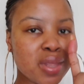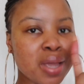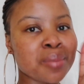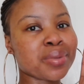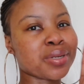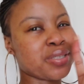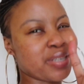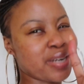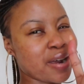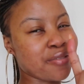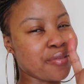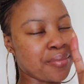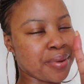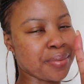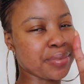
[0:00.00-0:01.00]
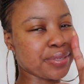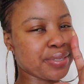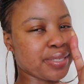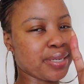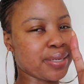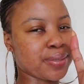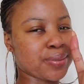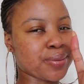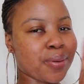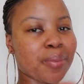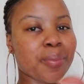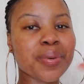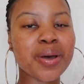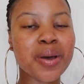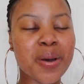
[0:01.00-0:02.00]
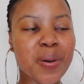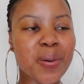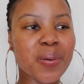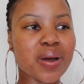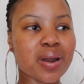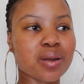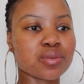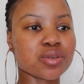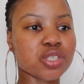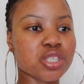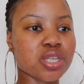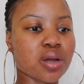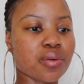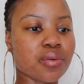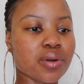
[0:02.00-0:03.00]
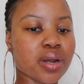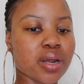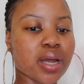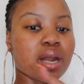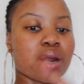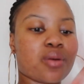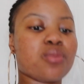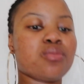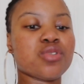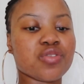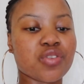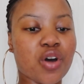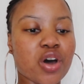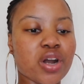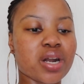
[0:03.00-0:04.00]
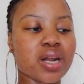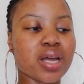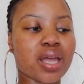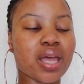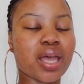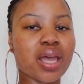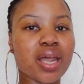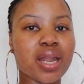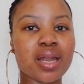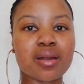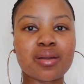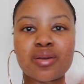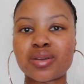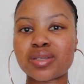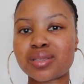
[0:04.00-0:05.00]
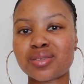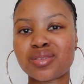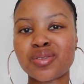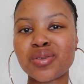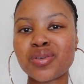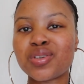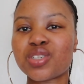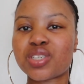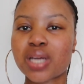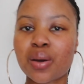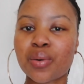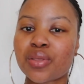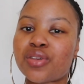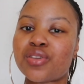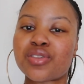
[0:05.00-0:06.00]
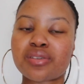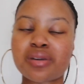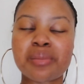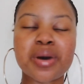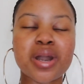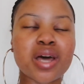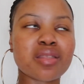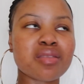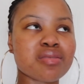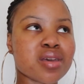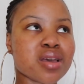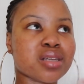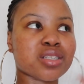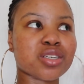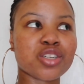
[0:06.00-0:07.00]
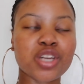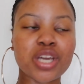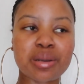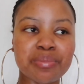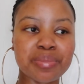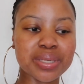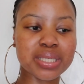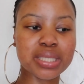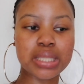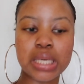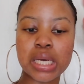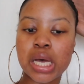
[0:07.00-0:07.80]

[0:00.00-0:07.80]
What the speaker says: But today I remembered to take soap while I was showering and almost forgot it again because, you know, you shower, then you think about other things and you get busy.